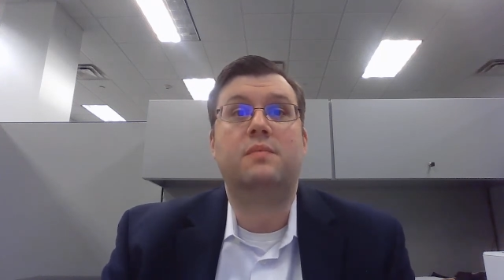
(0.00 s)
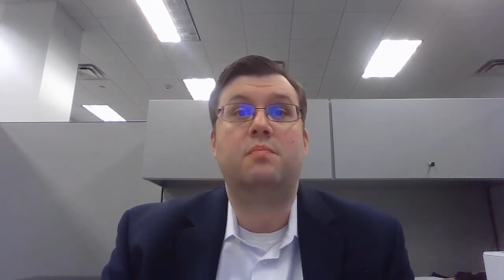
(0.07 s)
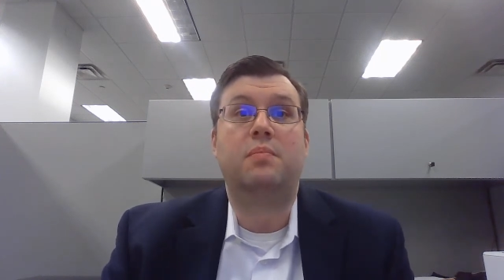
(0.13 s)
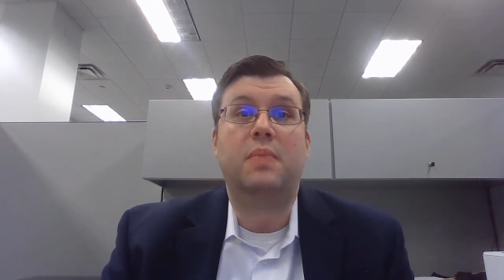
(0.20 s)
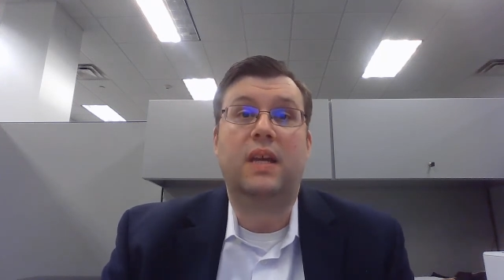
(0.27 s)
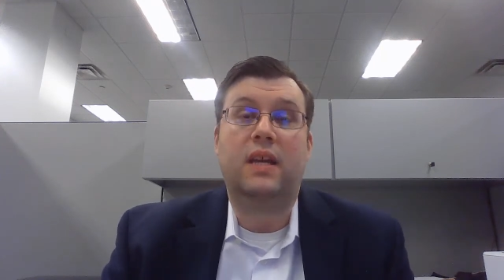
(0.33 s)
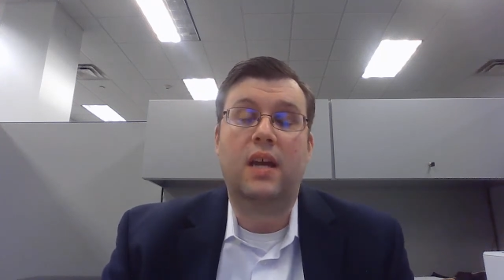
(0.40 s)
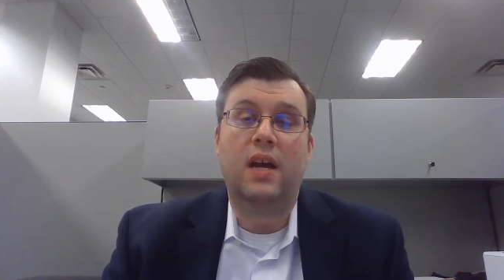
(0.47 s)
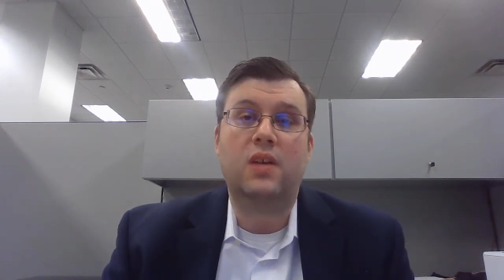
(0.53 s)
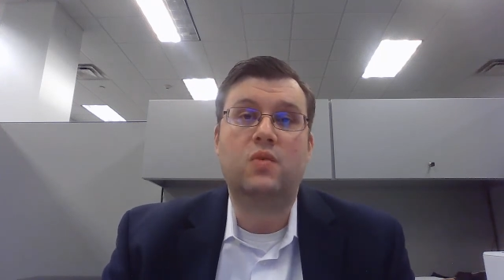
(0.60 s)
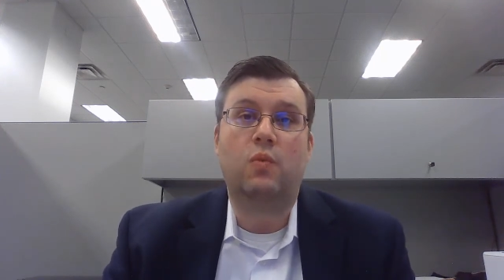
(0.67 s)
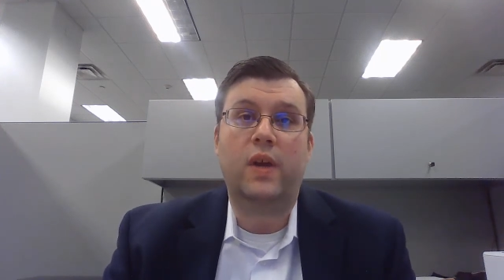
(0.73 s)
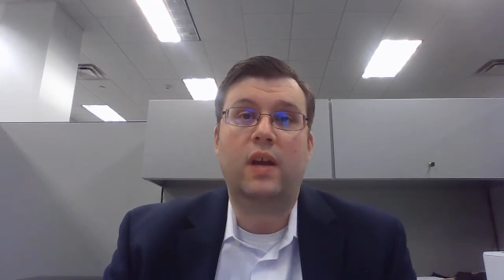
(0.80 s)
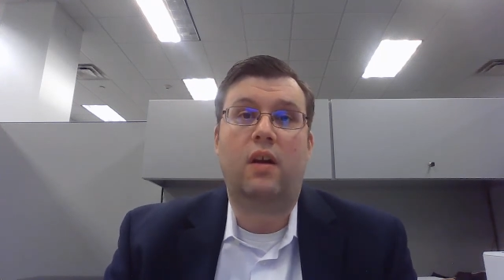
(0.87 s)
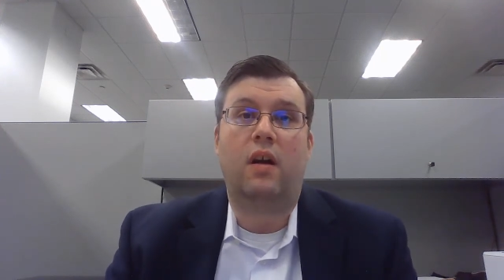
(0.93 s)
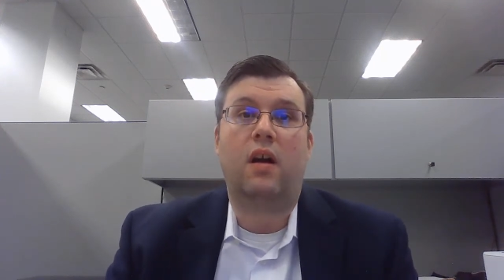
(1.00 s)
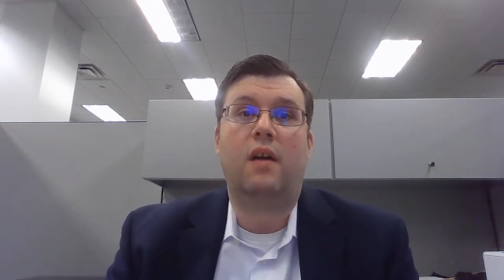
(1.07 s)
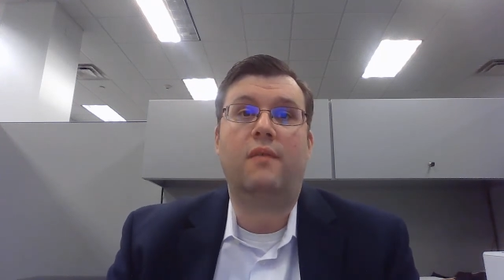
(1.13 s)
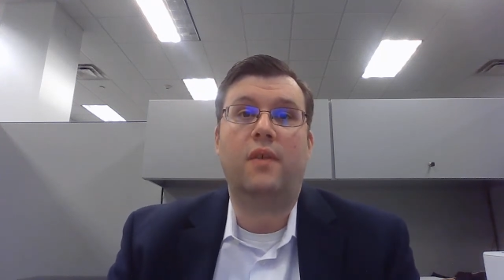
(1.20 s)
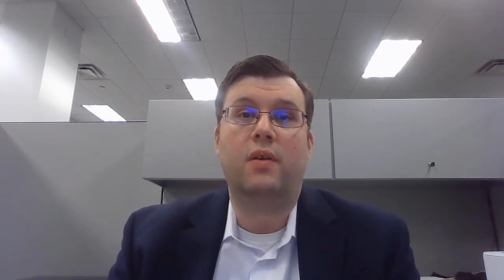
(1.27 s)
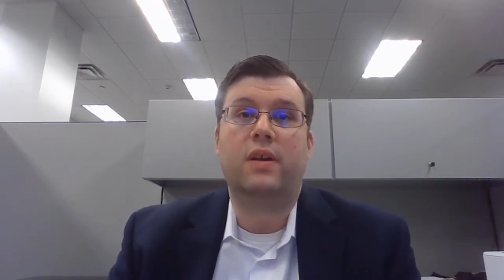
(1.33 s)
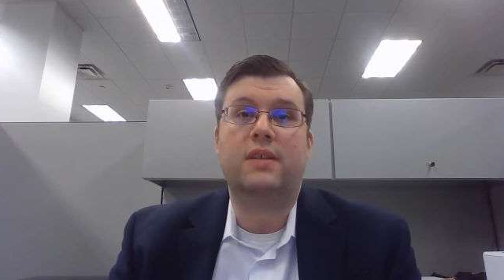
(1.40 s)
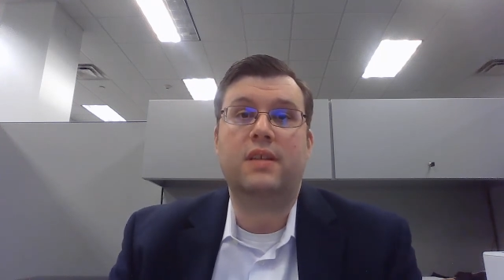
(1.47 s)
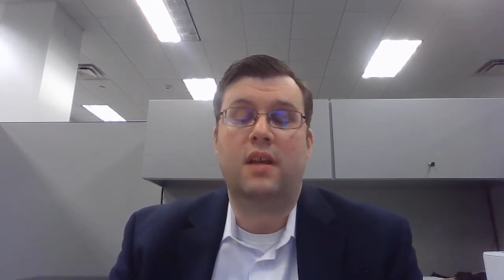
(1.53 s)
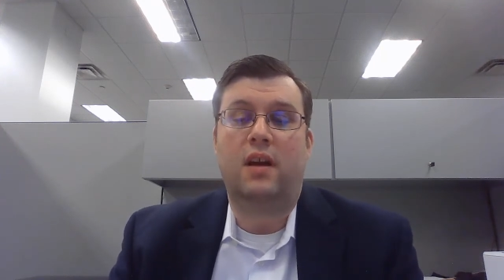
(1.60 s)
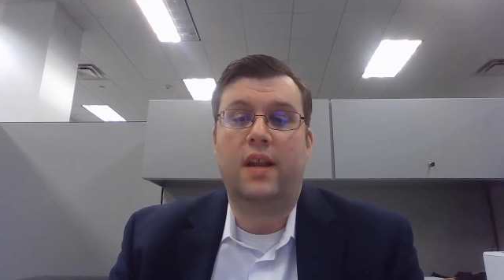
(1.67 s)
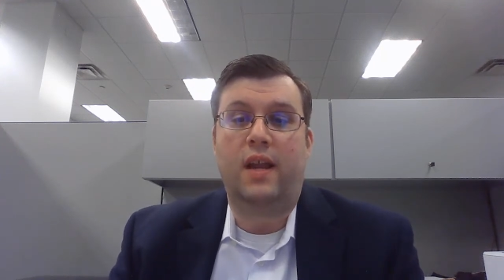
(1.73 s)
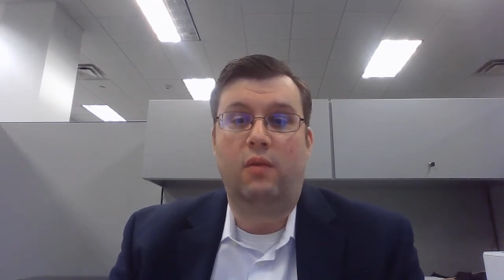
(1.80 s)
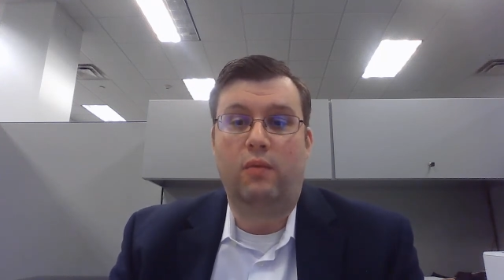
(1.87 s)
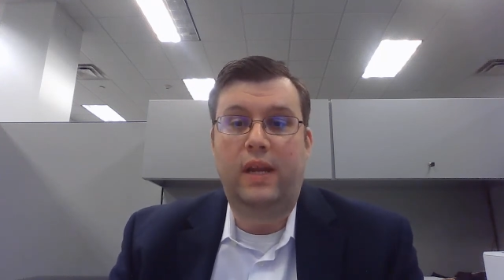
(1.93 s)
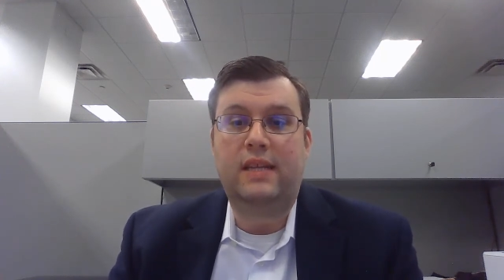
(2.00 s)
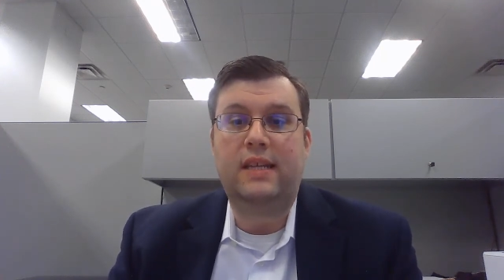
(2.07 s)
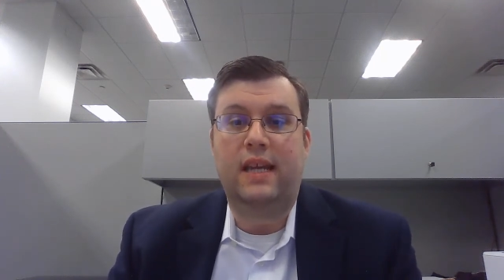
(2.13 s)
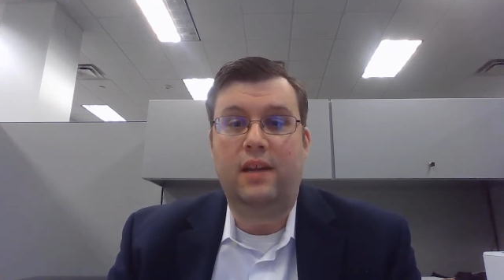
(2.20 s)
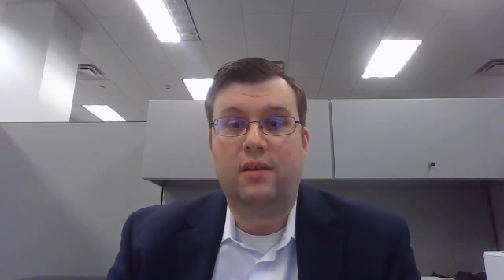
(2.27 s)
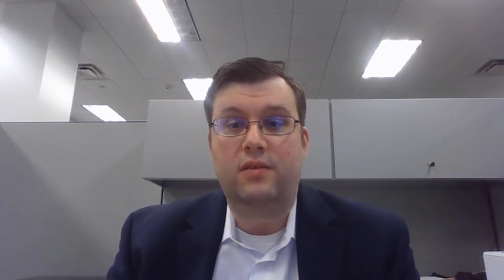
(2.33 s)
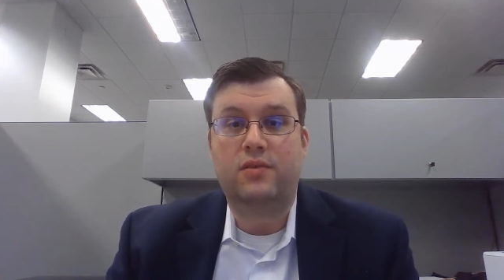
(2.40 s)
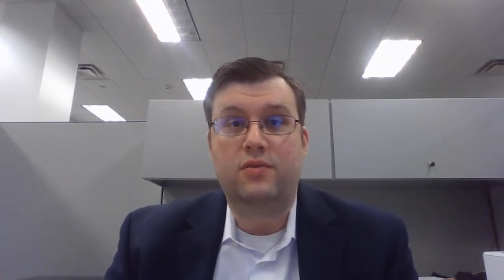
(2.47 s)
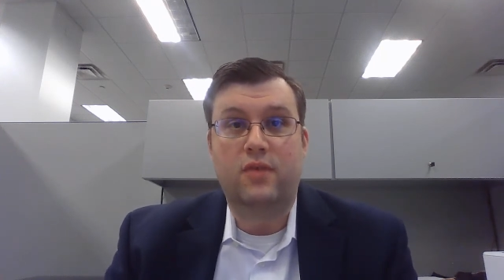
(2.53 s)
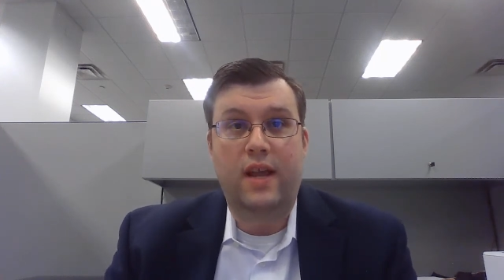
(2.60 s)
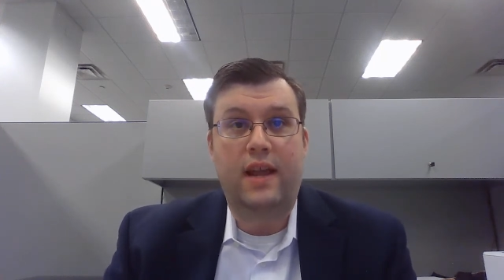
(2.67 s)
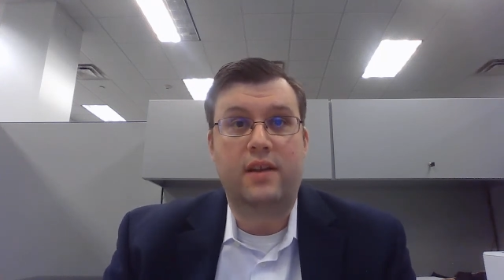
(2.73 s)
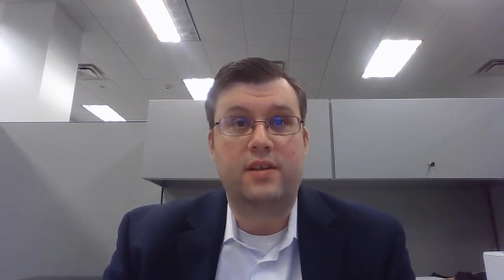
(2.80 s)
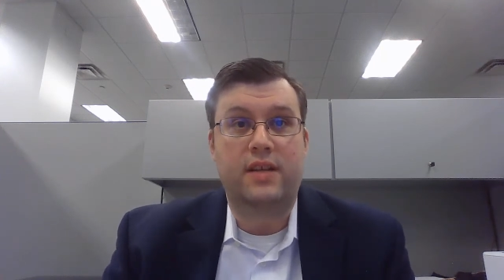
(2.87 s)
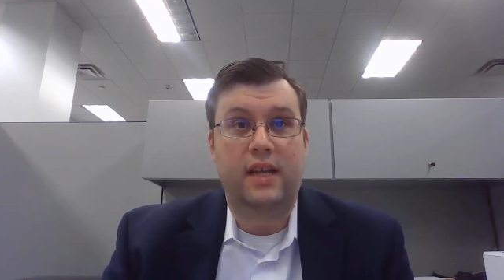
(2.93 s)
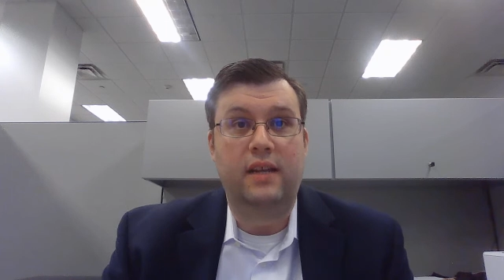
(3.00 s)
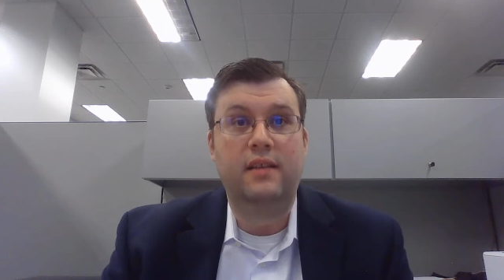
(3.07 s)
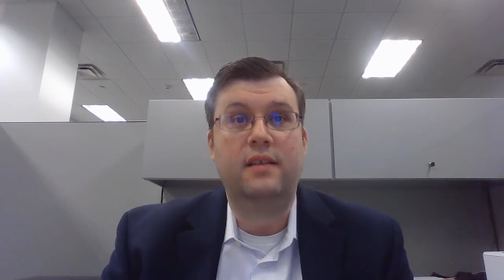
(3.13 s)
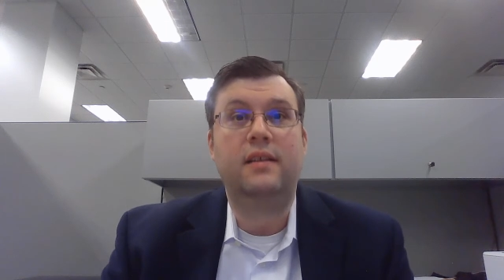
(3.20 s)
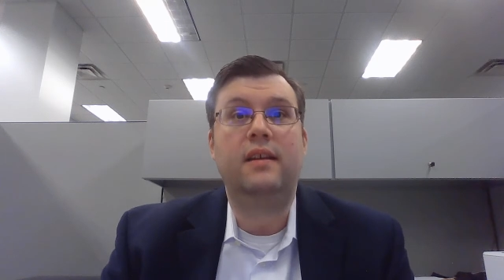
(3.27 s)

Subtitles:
because we are focusing on a retail strategy,